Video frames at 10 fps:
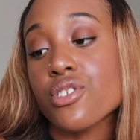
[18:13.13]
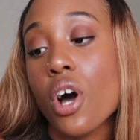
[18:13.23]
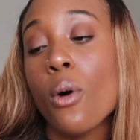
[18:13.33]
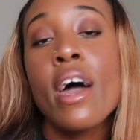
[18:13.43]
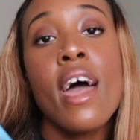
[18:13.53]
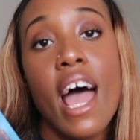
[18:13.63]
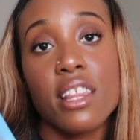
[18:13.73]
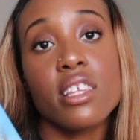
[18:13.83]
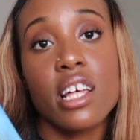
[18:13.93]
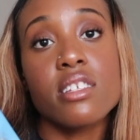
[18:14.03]
So I
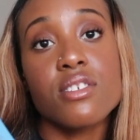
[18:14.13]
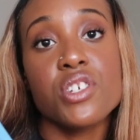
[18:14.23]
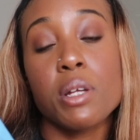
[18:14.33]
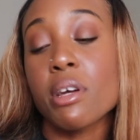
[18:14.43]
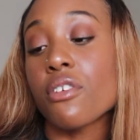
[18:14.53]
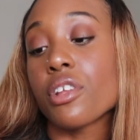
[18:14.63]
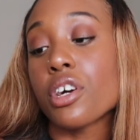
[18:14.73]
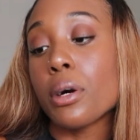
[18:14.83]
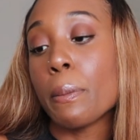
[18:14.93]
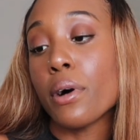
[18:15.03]
think that this is gonna be a really
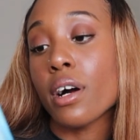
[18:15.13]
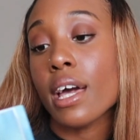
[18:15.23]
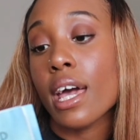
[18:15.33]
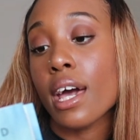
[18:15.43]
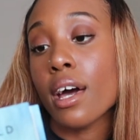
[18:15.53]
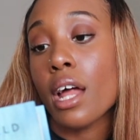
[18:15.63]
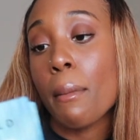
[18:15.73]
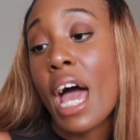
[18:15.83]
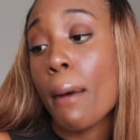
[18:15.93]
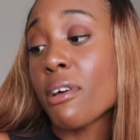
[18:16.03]
good book, and
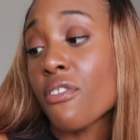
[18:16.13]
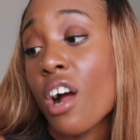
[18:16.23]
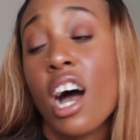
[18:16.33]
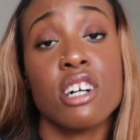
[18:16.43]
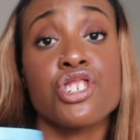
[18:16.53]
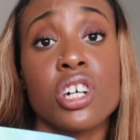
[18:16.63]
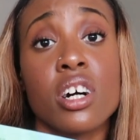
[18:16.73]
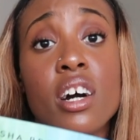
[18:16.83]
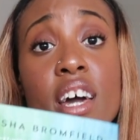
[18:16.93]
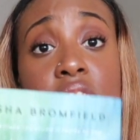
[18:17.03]
I'm happy for
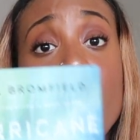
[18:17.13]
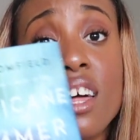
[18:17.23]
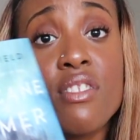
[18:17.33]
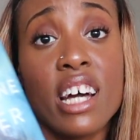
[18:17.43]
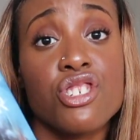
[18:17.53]
Asha and that